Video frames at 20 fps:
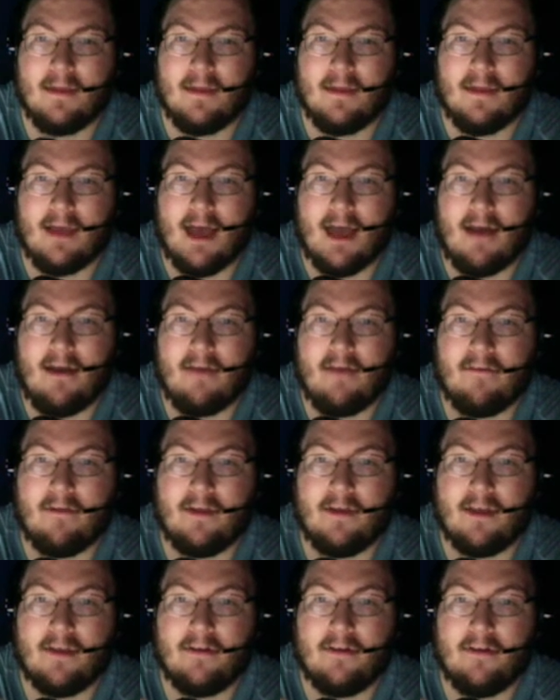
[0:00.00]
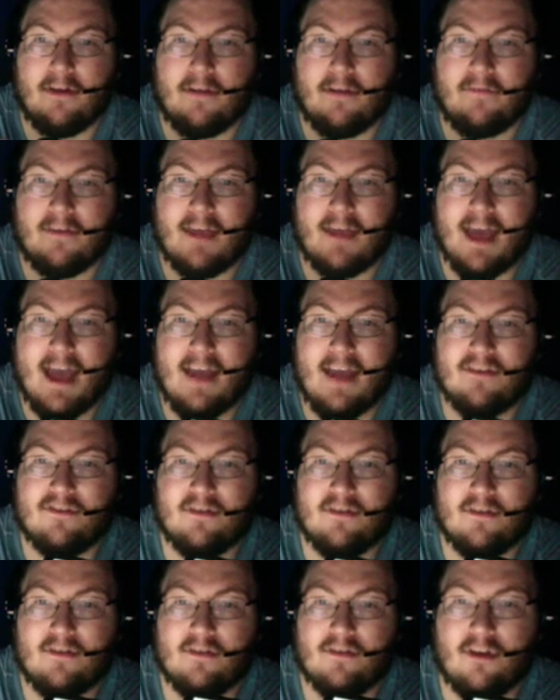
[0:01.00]
However, all your
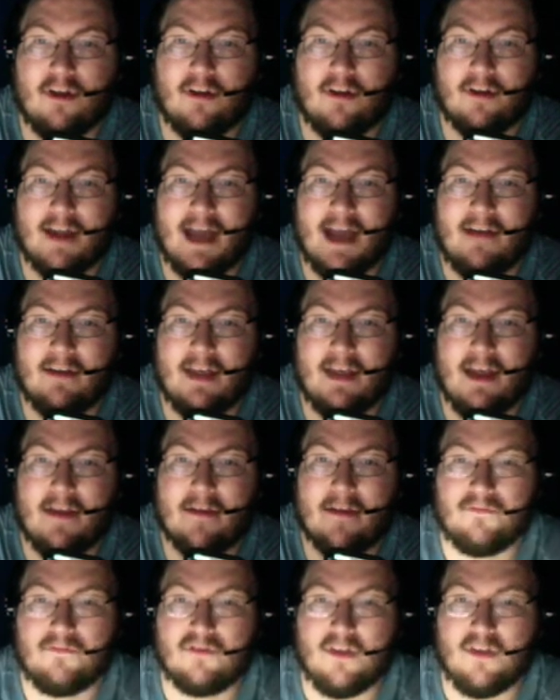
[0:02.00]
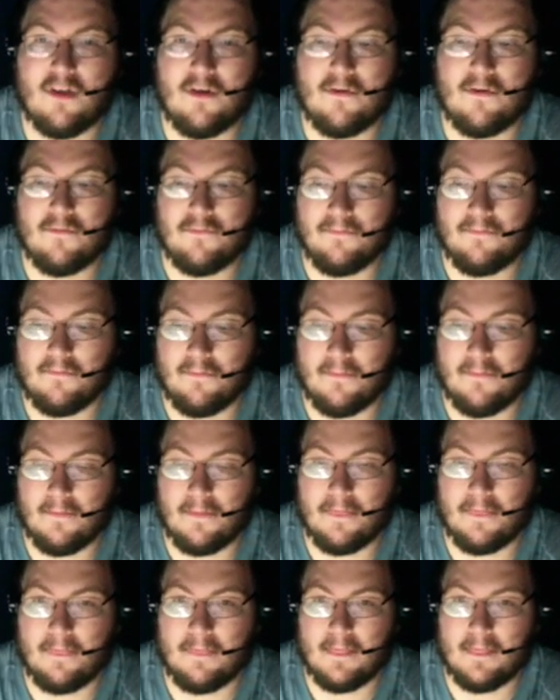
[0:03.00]
notifications are down here. So,
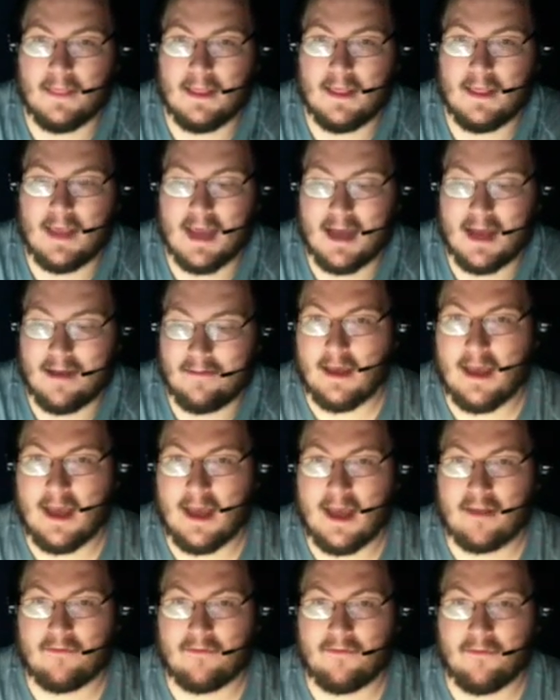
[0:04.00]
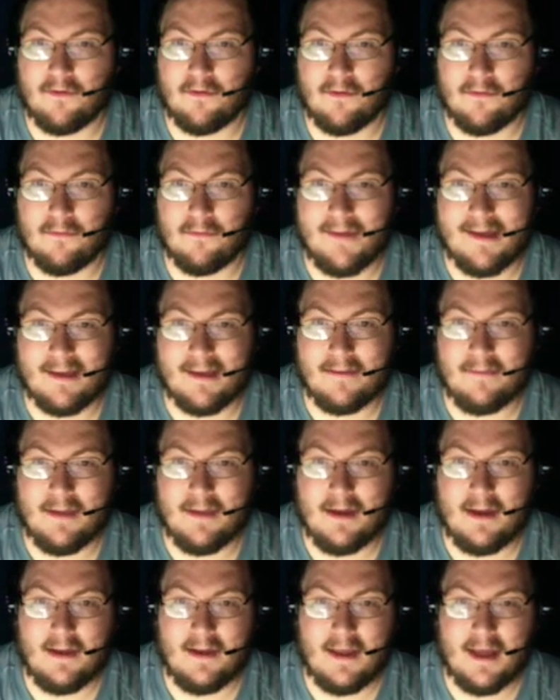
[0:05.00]
yeah. As for
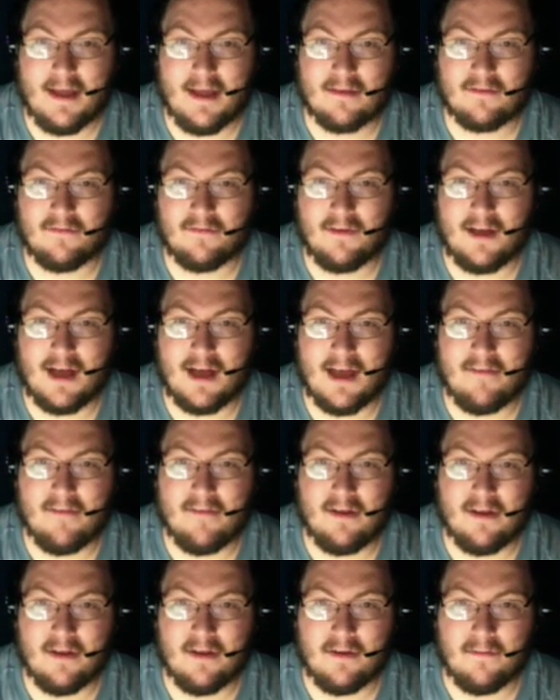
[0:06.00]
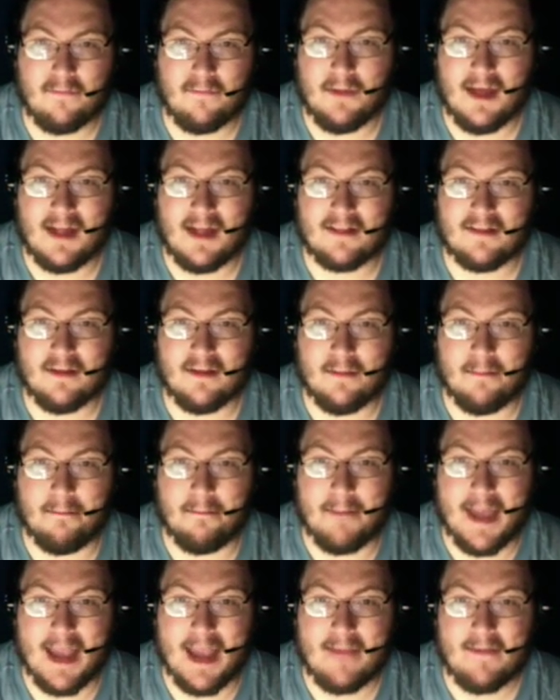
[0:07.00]
recommending the S5, that's a
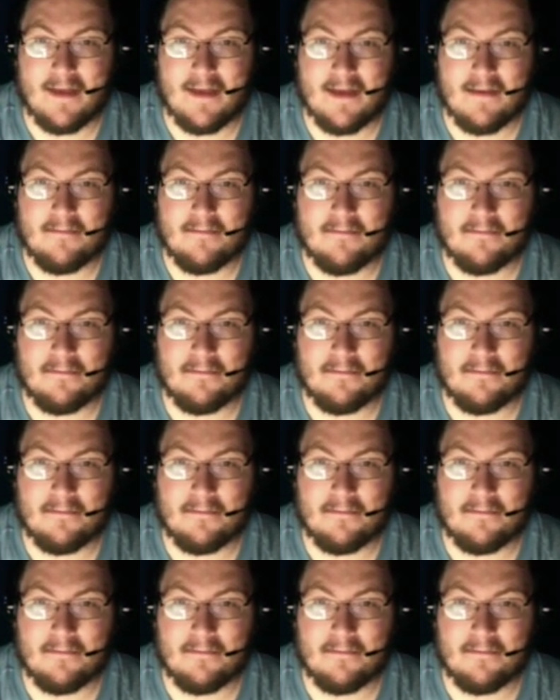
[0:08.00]
maybe.